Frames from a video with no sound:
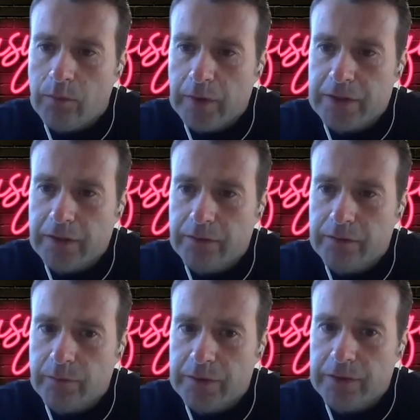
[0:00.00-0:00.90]
which
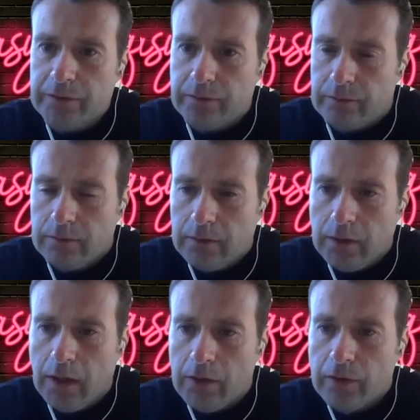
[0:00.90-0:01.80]
is
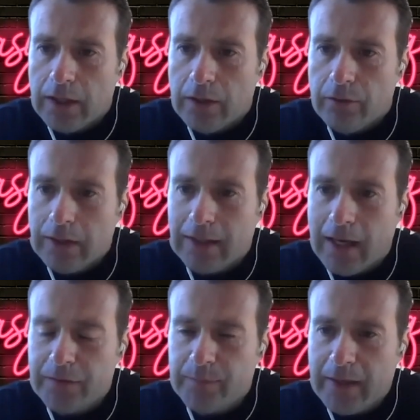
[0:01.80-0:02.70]
really, really
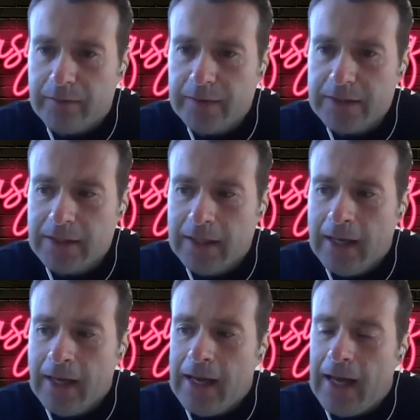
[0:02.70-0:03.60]
nice benefit.
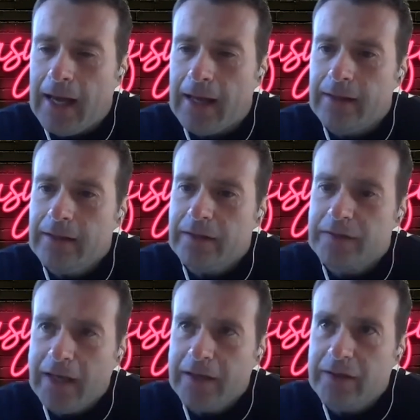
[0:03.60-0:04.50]
And then the
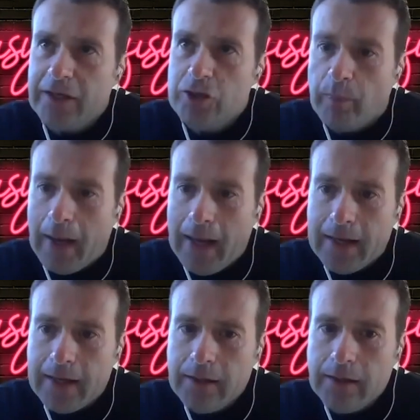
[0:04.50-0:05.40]
tax that you
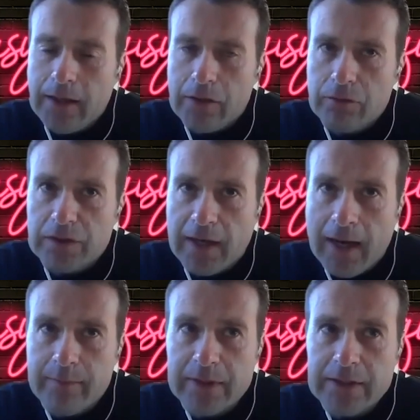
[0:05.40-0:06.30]
pay in
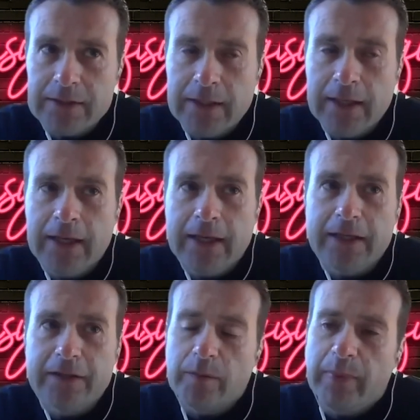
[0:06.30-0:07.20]
retirement
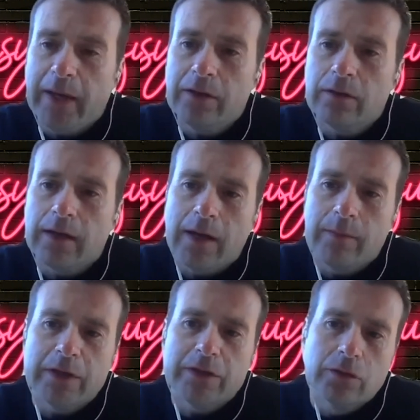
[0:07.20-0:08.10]
is dependent on how
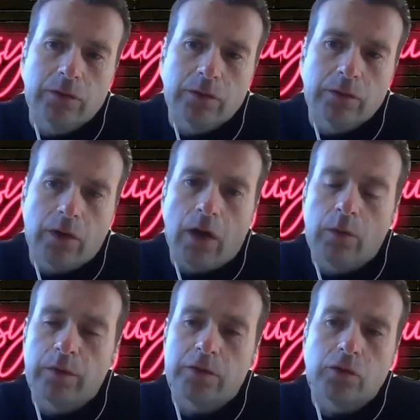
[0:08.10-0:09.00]
much you are
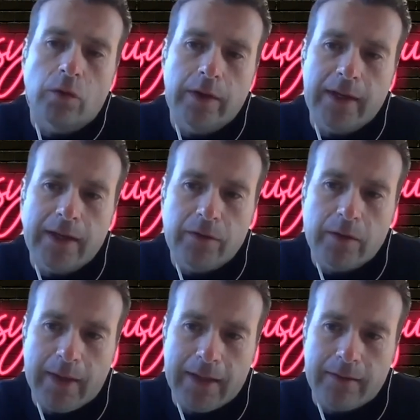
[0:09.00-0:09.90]
withdrawing every
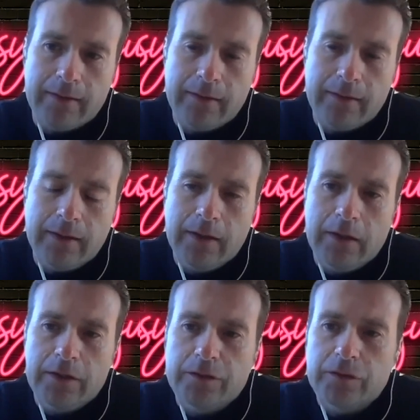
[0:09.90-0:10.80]
month.
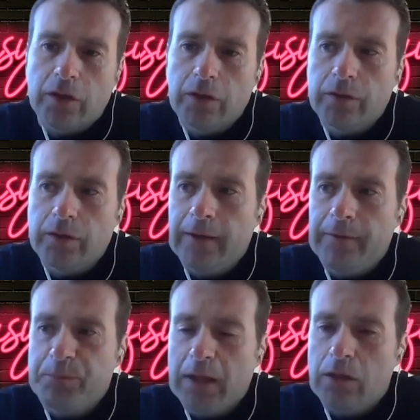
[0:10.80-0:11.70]
So
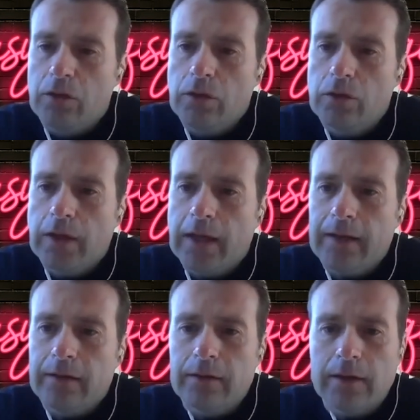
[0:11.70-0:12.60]
you
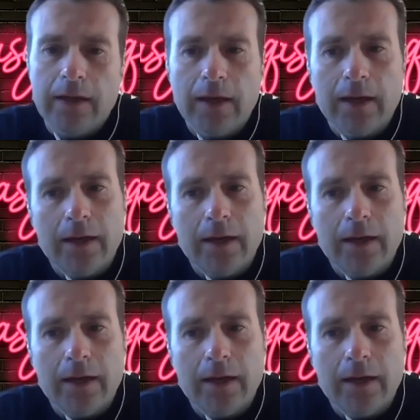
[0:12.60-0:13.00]
can